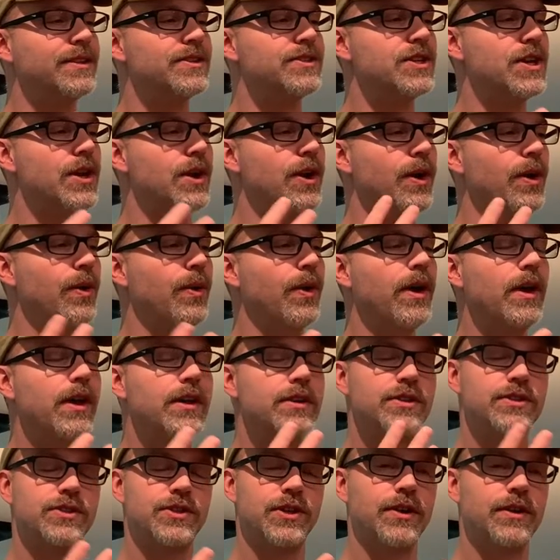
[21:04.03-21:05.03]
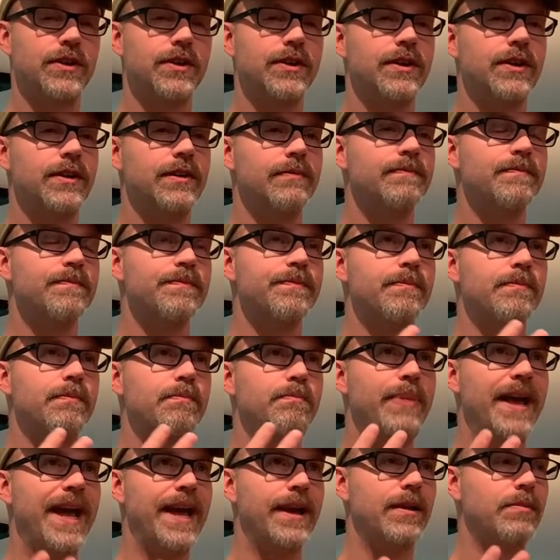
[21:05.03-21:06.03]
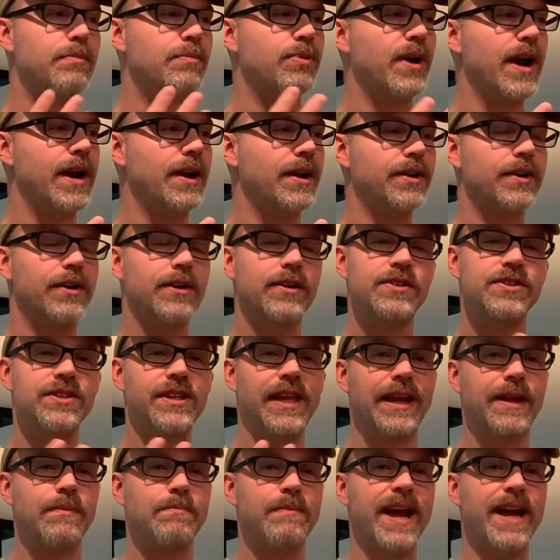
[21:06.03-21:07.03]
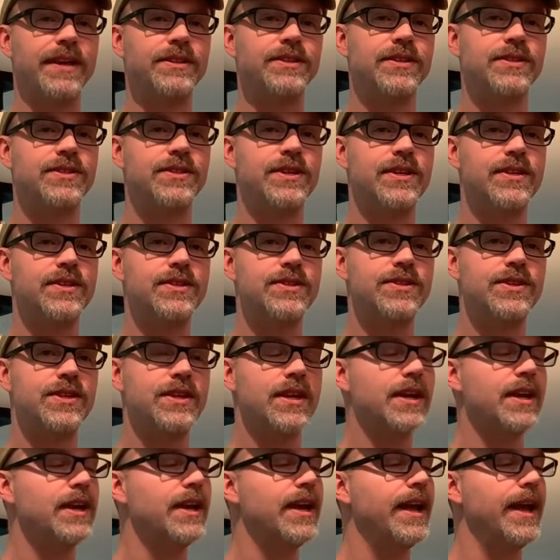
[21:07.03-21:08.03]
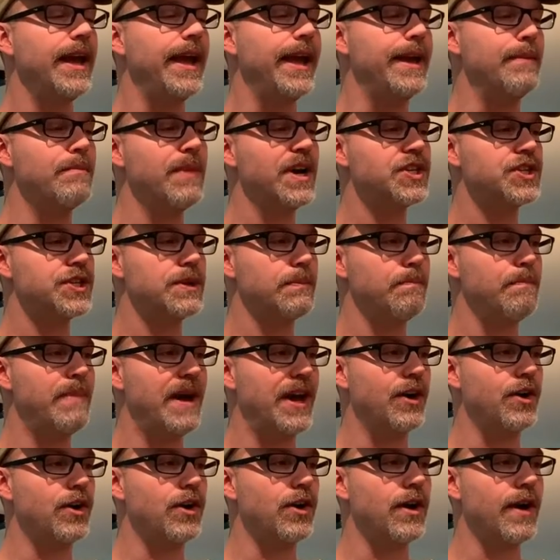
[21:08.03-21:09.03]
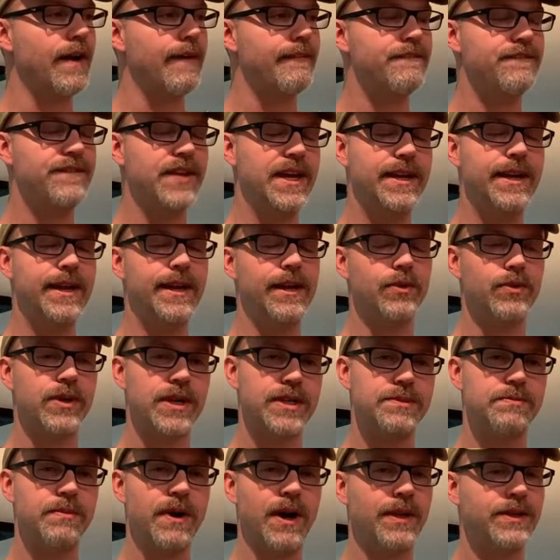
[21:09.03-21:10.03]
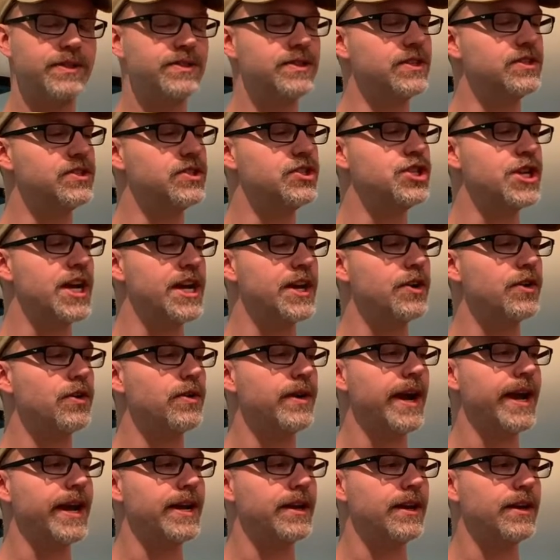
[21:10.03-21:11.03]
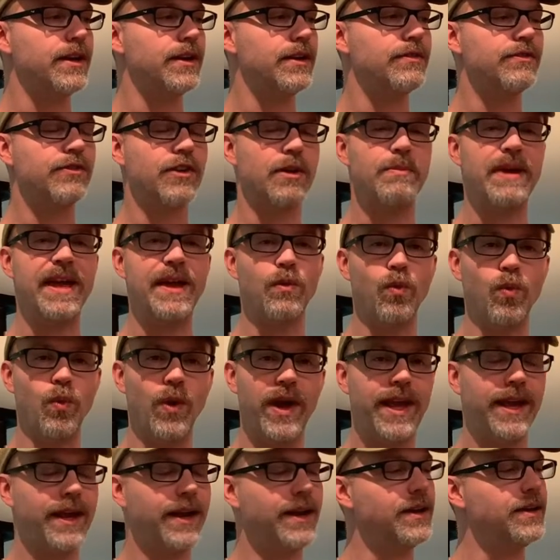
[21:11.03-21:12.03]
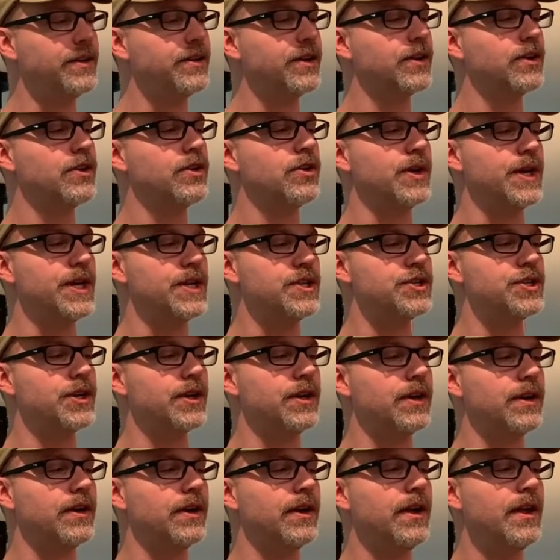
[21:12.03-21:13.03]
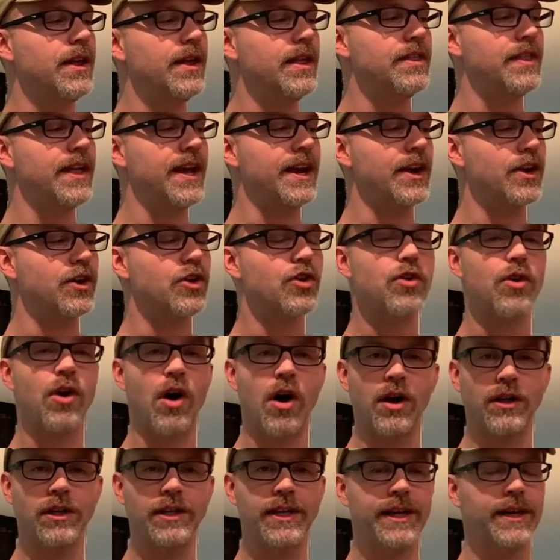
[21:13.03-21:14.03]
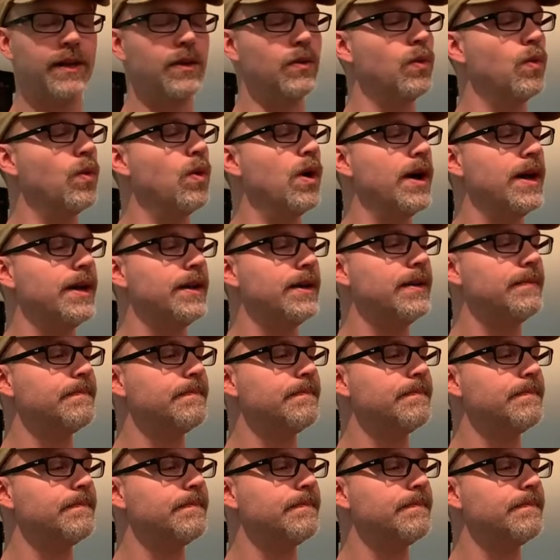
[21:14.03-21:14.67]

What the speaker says: so certain pet predators like mantises, a much better feeding response is generated from a winged creature than a crawling one.